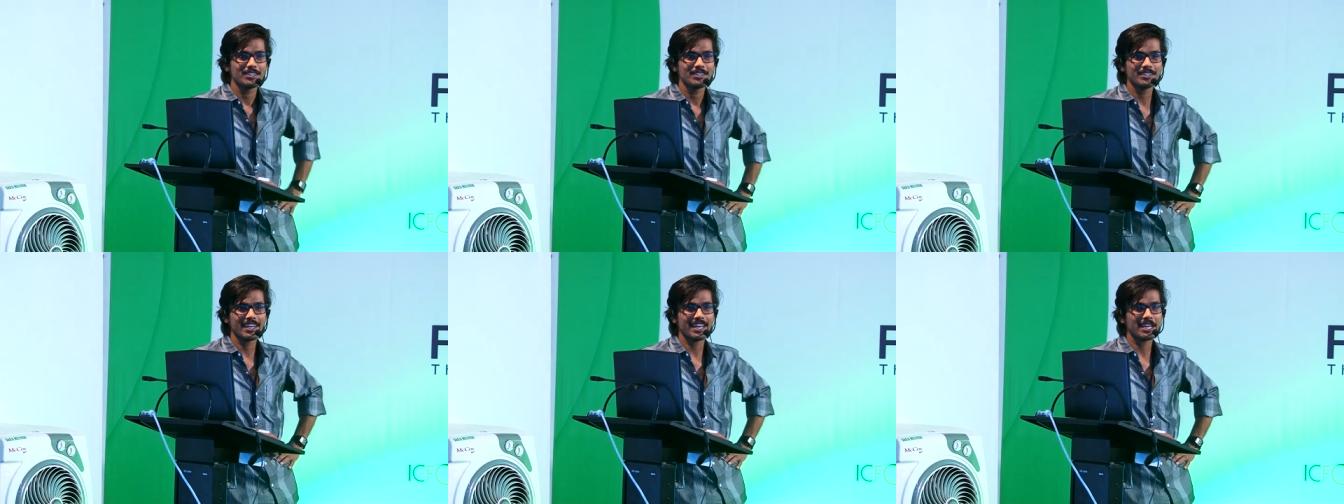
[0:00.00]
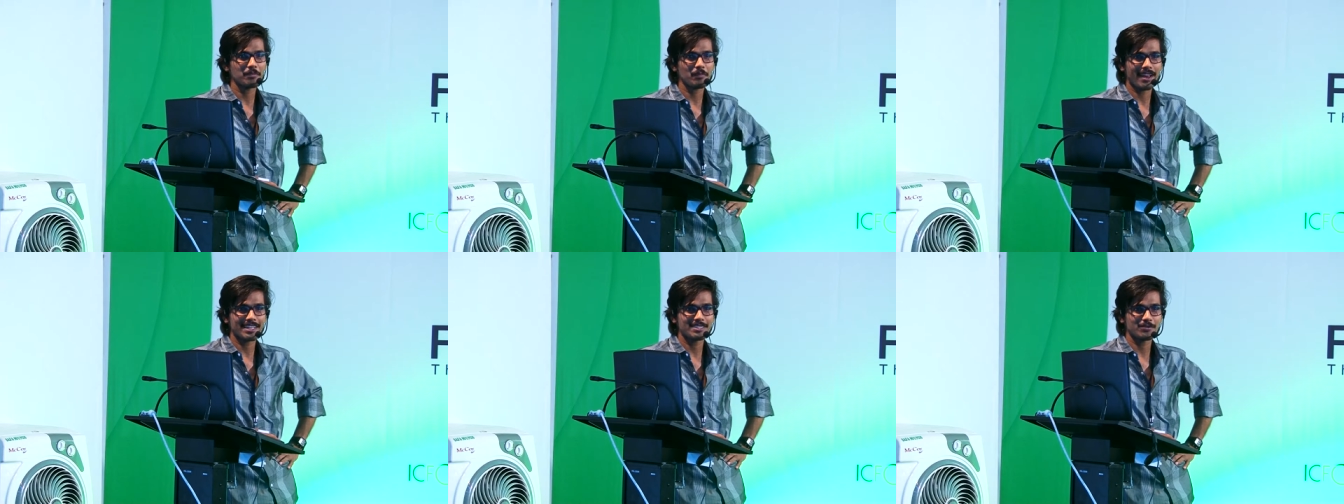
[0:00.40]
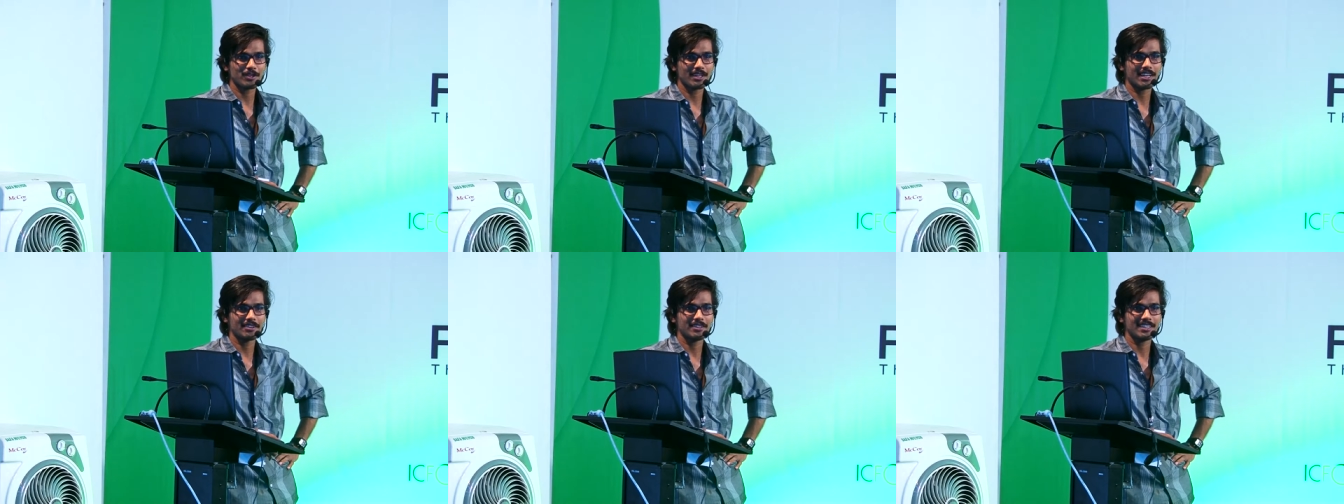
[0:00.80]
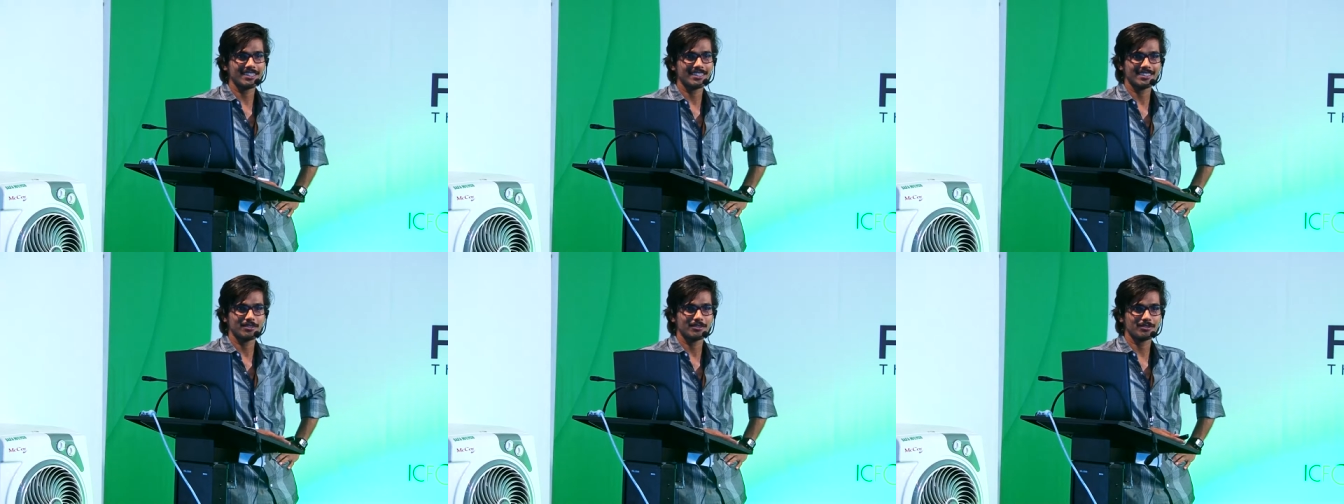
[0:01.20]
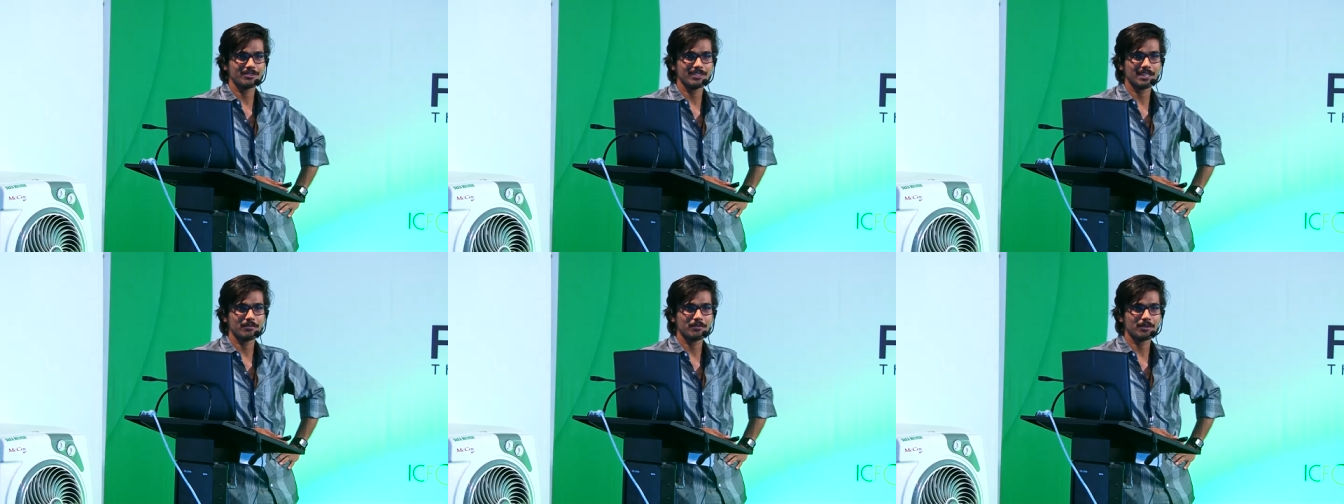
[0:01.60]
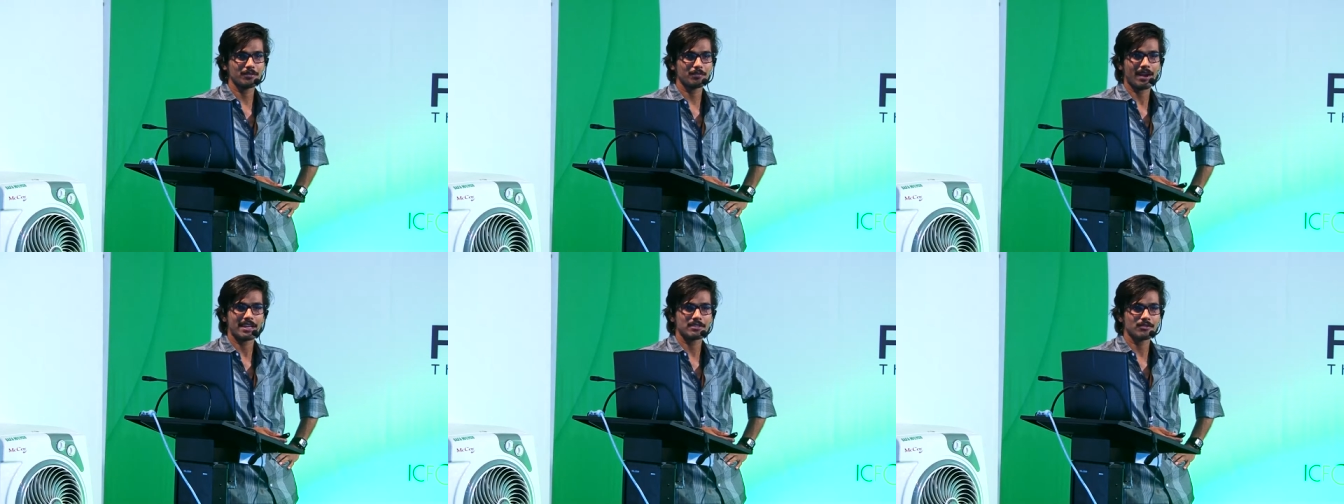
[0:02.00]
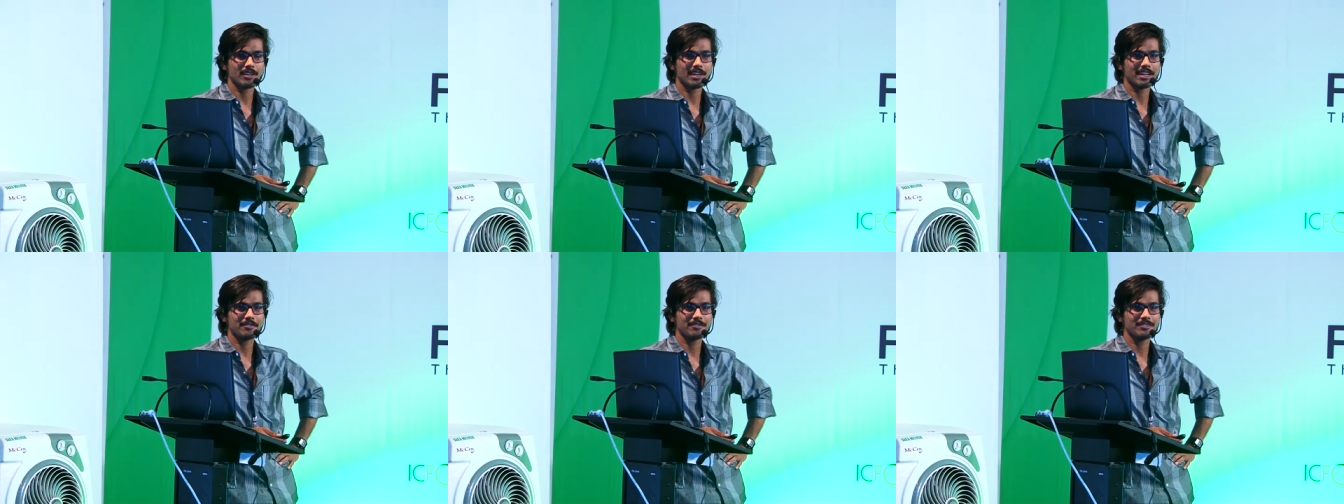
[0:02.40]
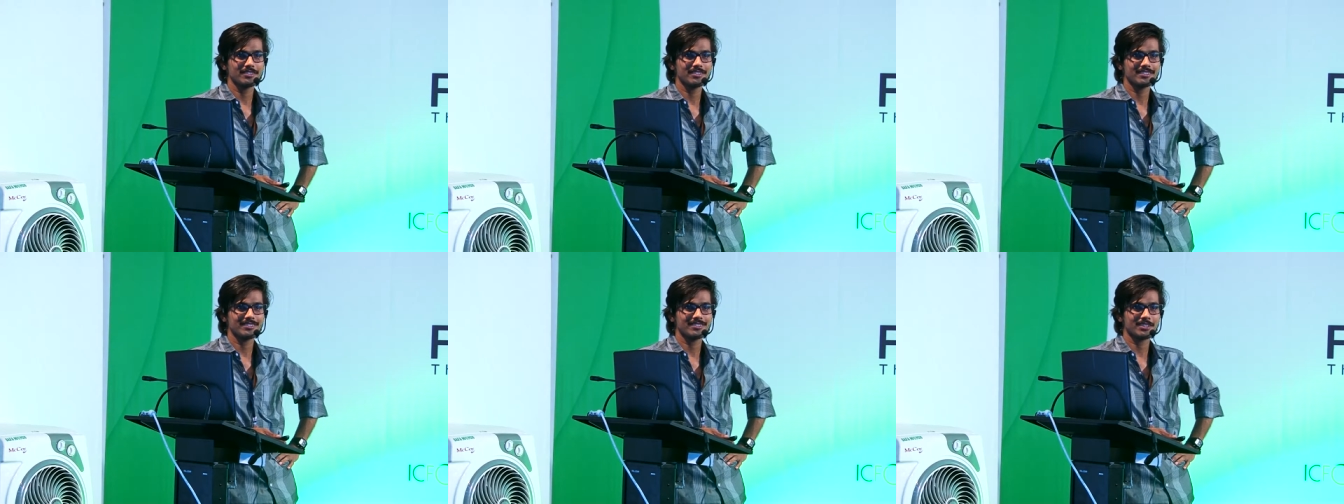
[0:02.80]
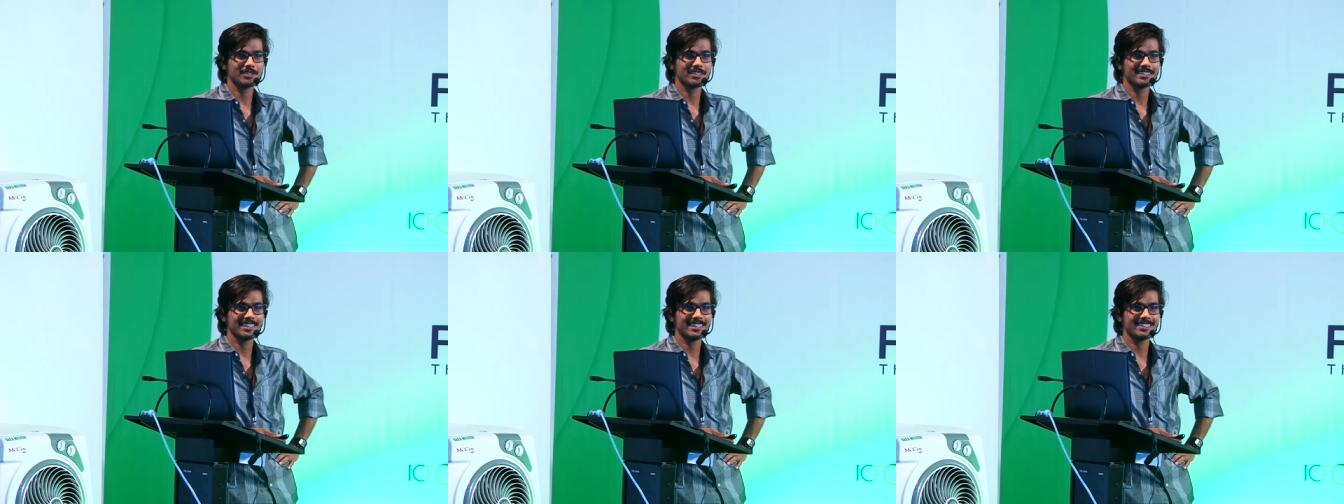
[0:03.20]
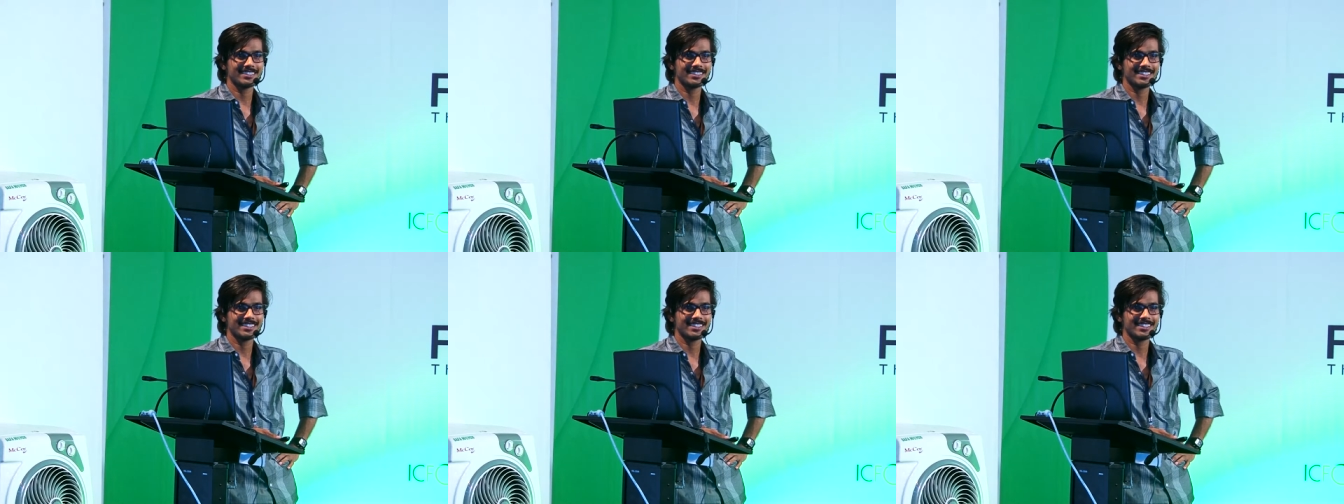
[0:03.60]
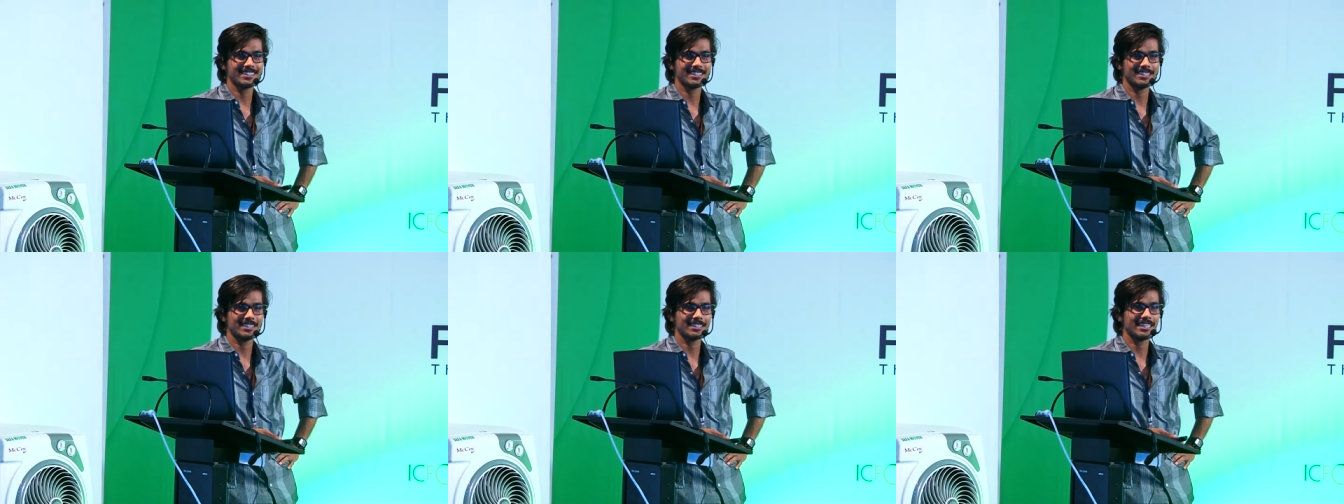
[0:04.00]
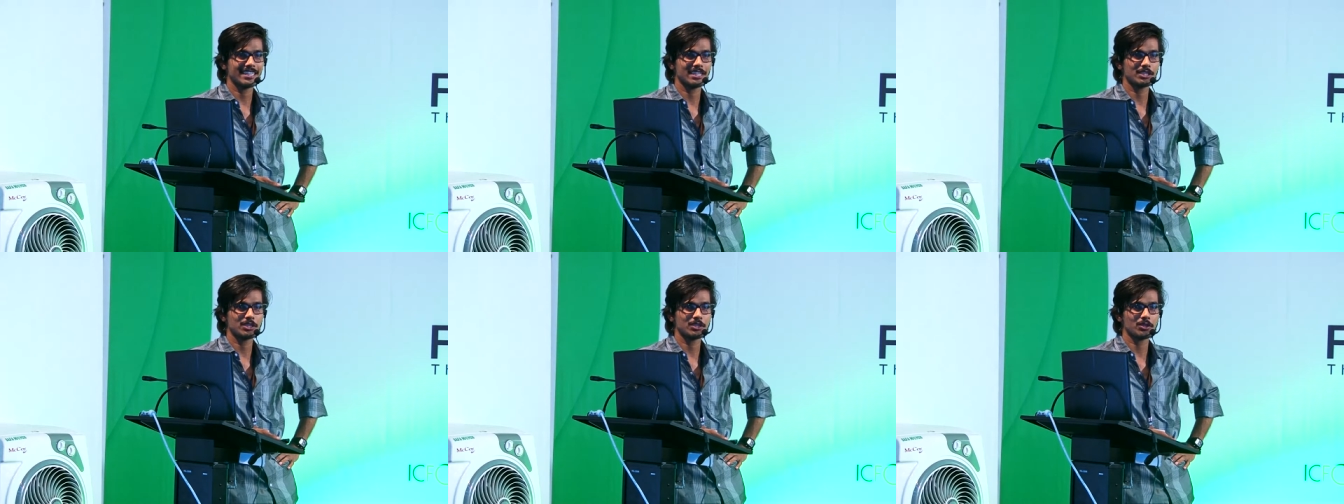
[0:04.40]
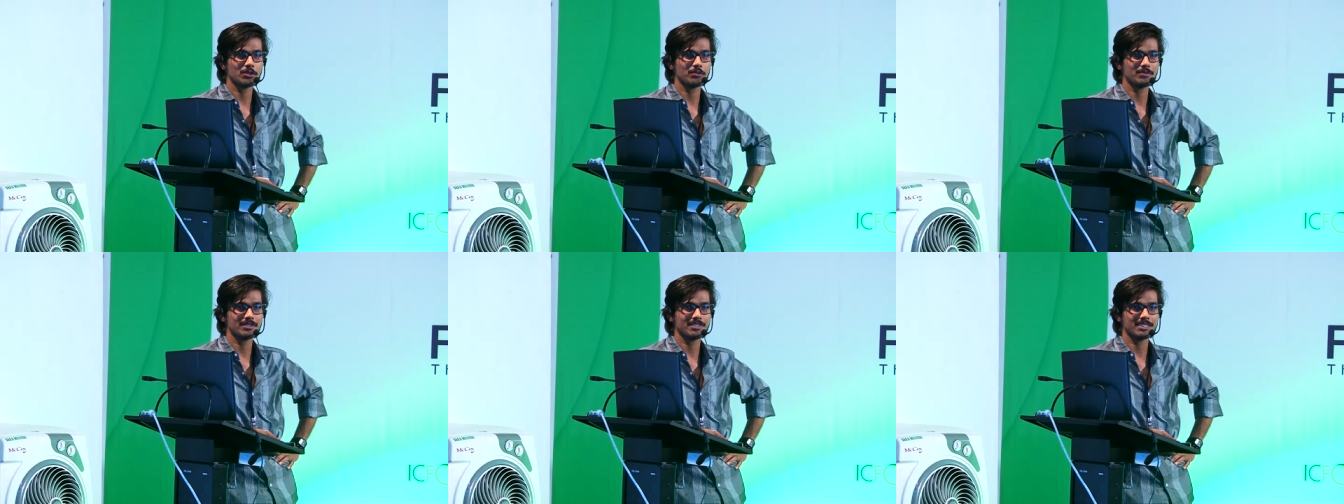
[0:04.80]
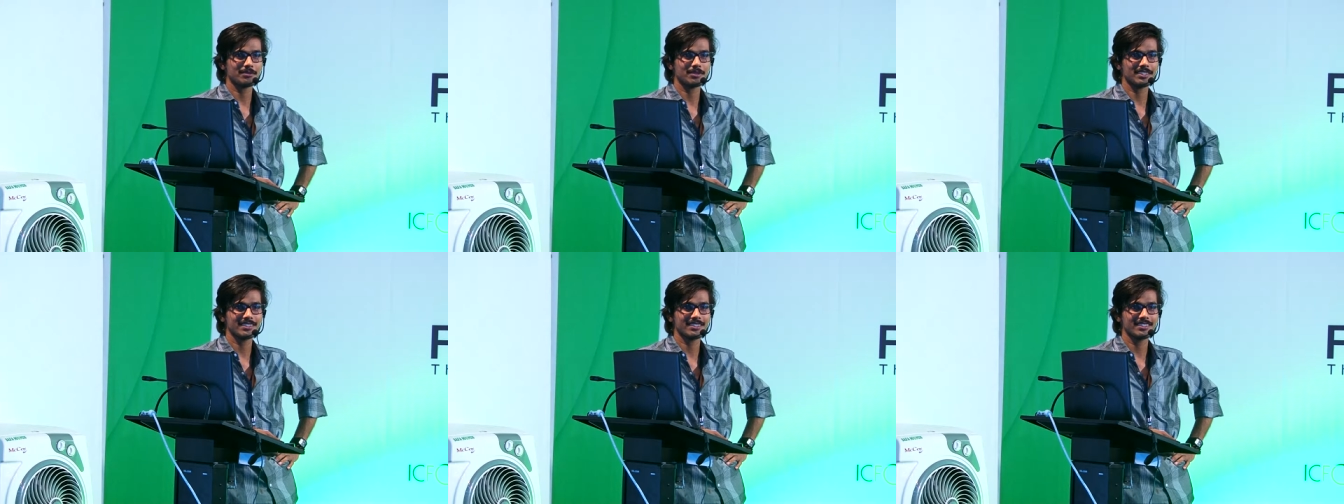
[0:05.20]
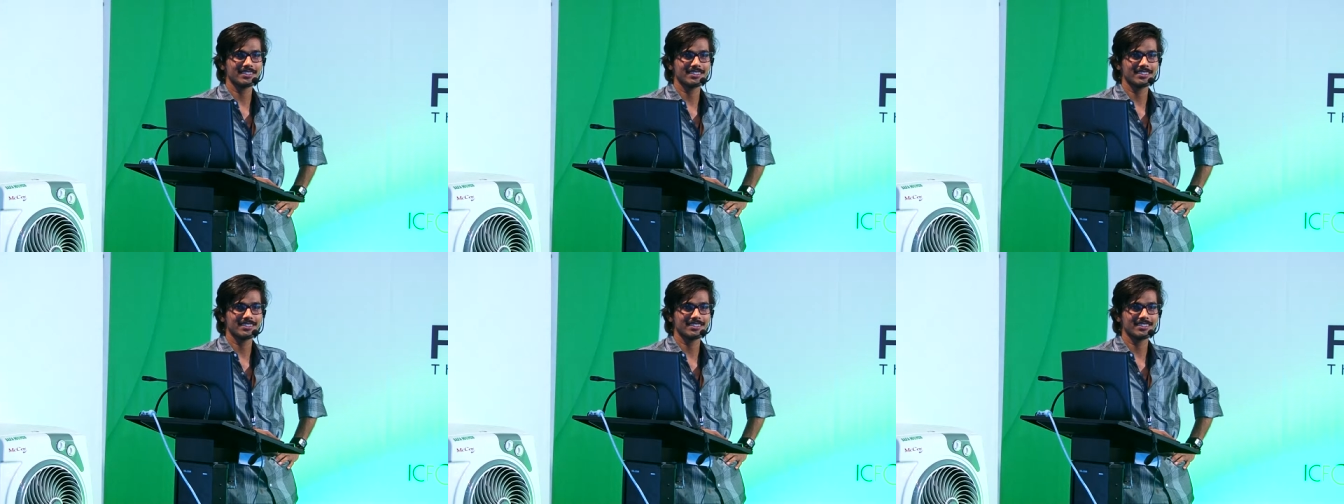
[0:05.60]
You have any plans for or uh, any for plans for life other than uh, get a job, something?